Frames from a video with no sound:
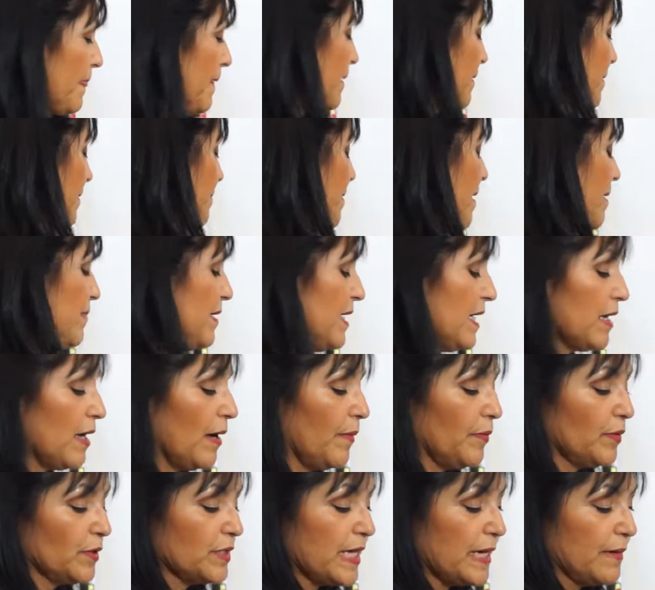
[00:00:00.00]
Or maybe a
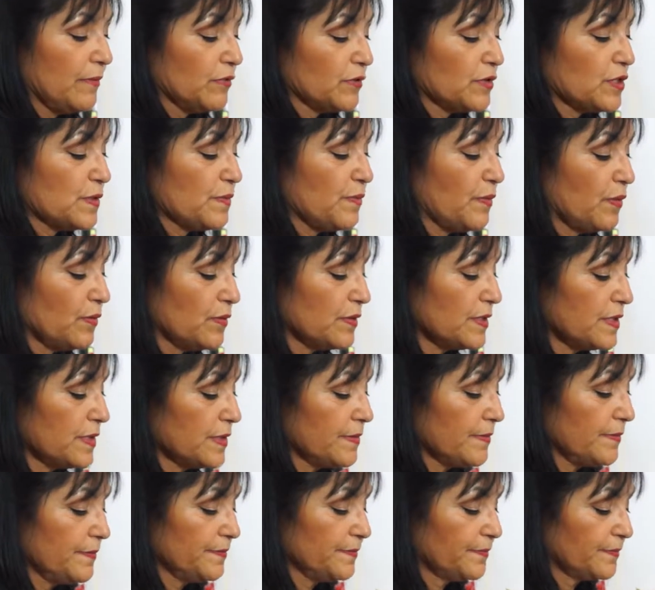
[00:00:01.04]
couple tablespoons.